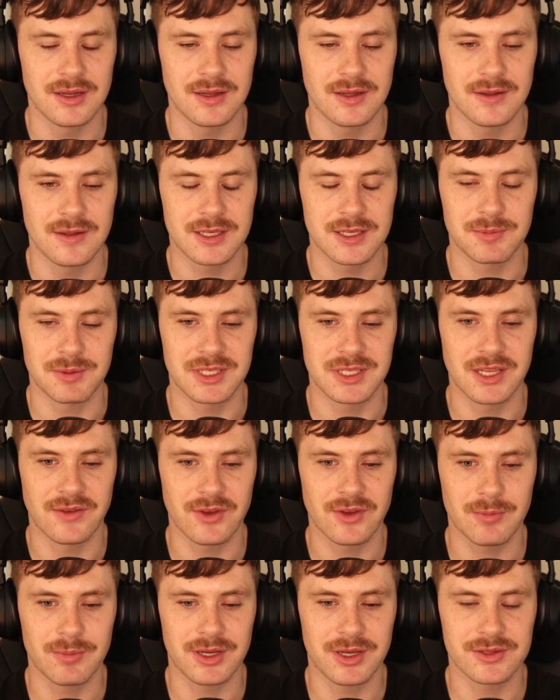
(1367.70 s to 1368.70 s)

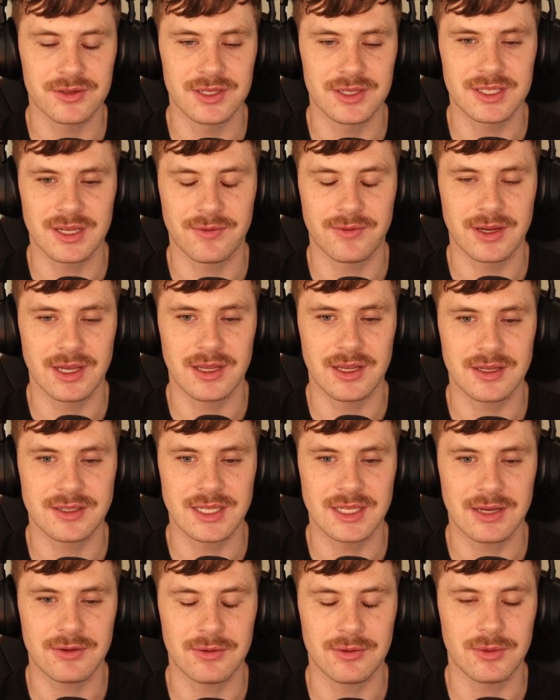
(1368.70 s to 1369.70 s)
Specific puzzle hints. I forget
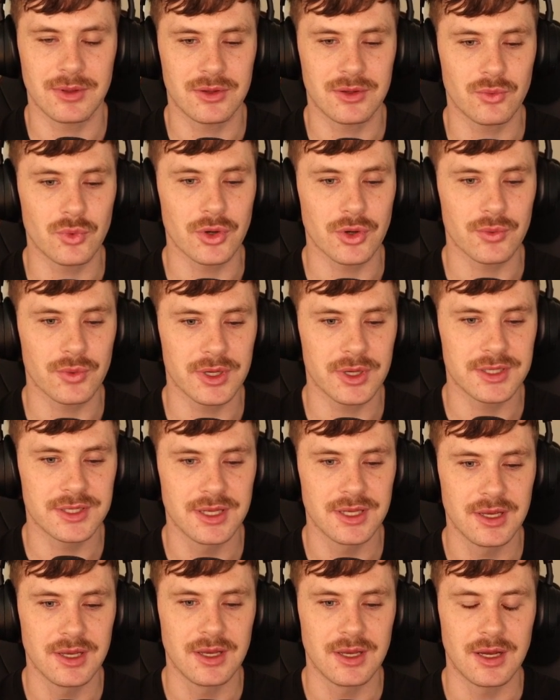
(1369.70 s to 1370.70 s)
exactly what the word was.
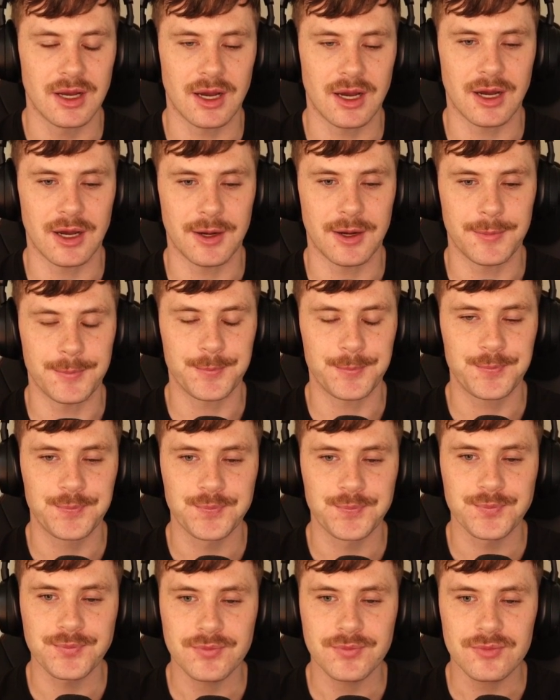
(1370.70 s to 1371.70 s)

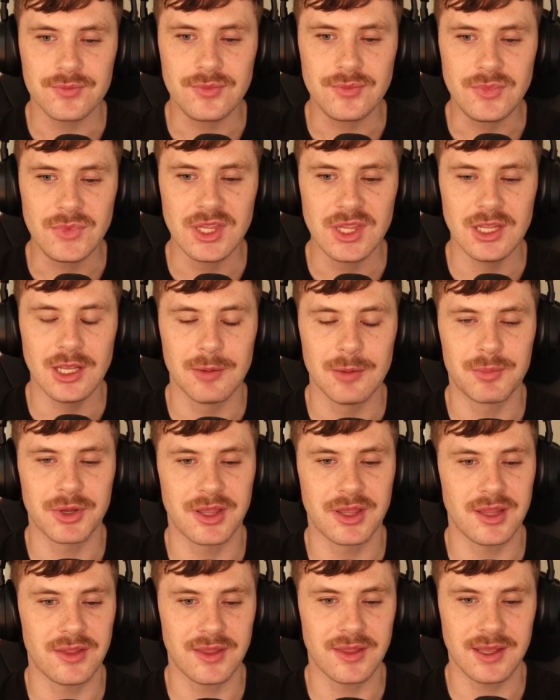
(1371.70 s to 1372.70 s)
But
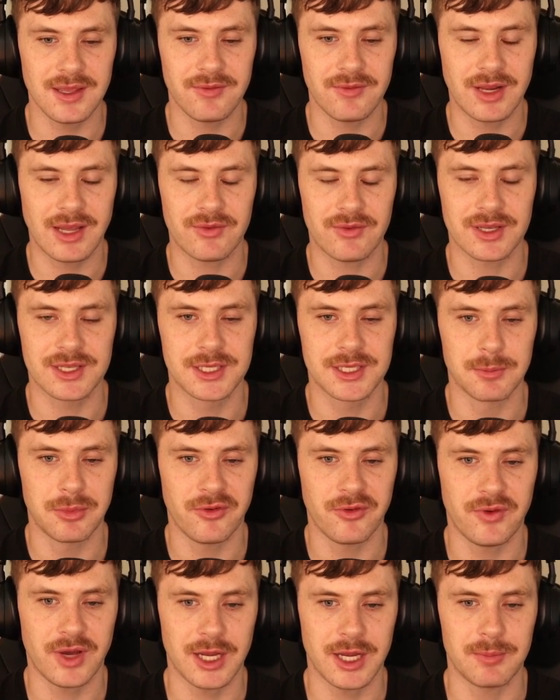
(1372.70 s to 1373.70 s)
then they even have like
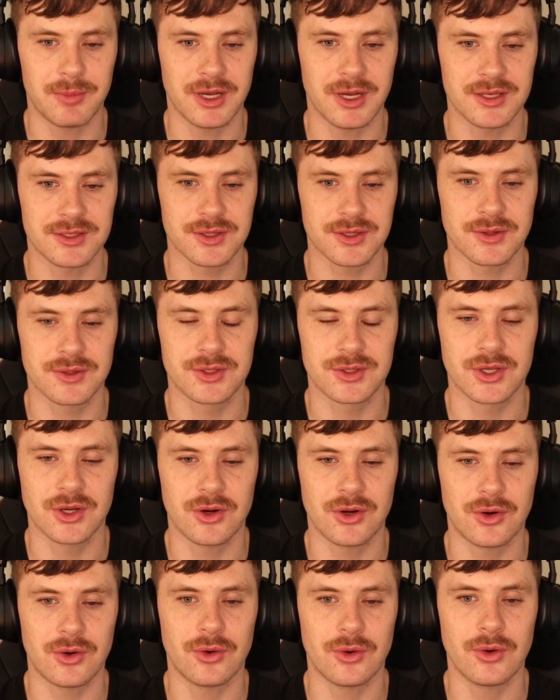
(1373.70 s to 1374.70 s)
simplified puzzles.
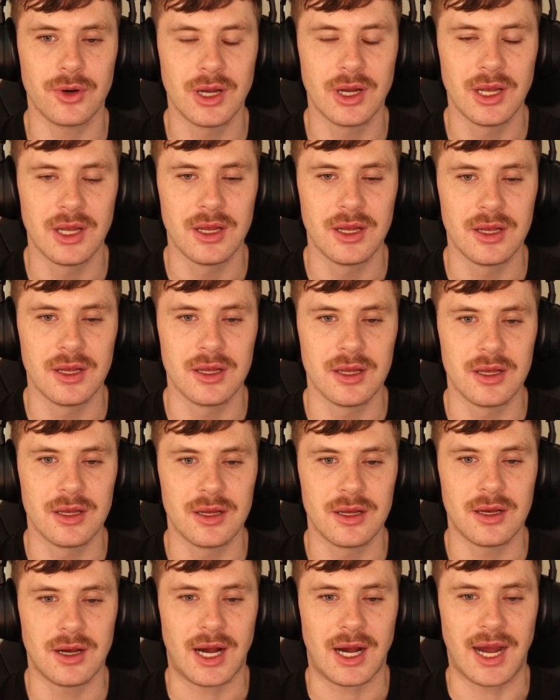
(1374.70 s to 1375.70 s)
So
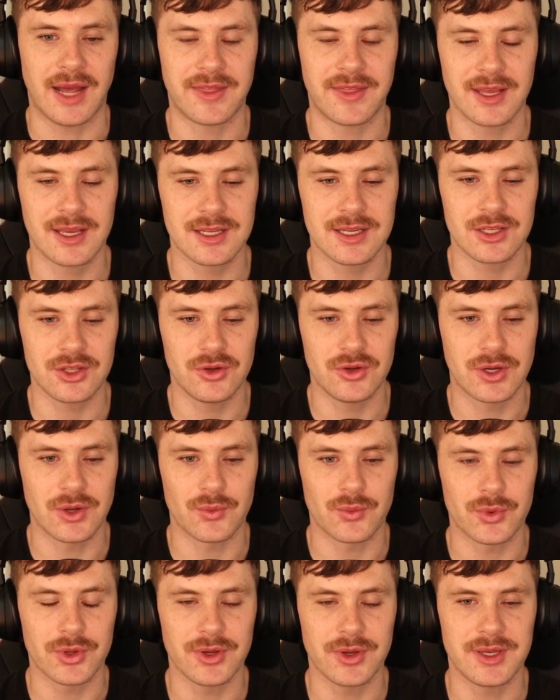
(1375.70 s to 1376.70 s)
I think you can
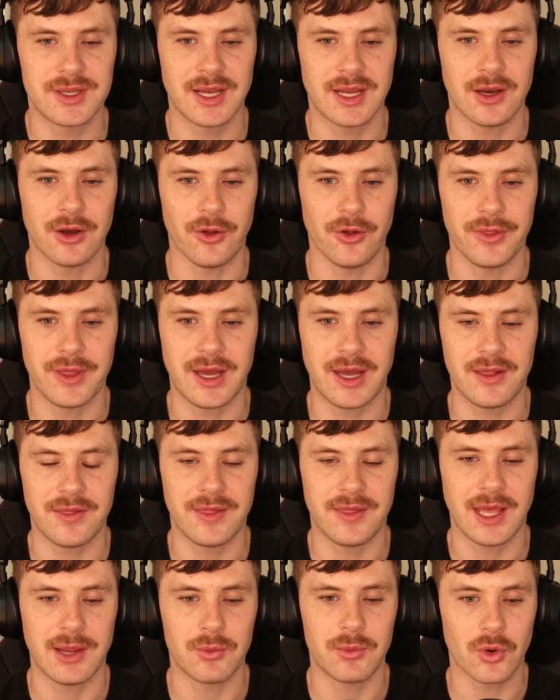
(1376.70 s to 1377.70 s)
really tell that
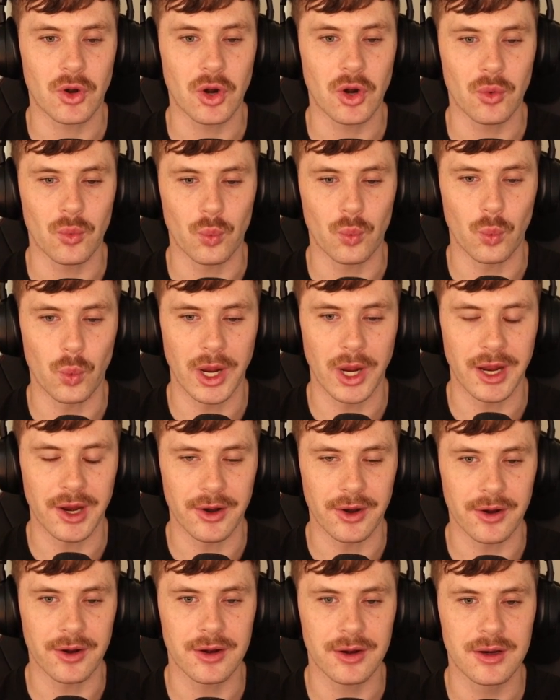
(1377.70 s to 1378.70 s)
they were
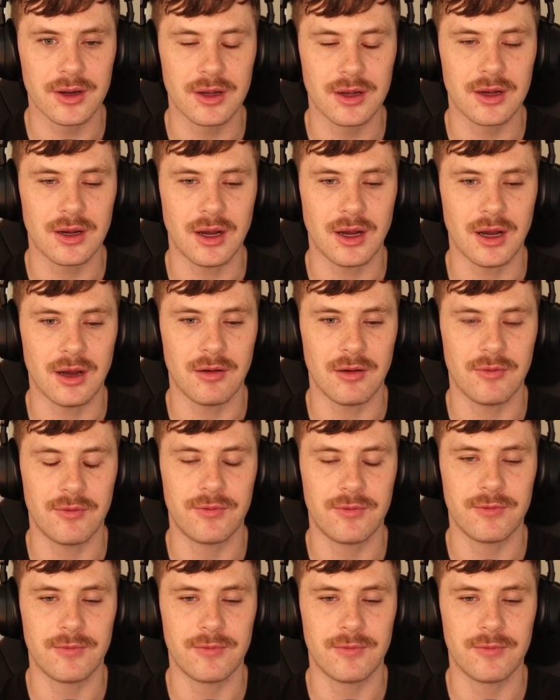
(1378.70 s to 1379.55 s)
aware of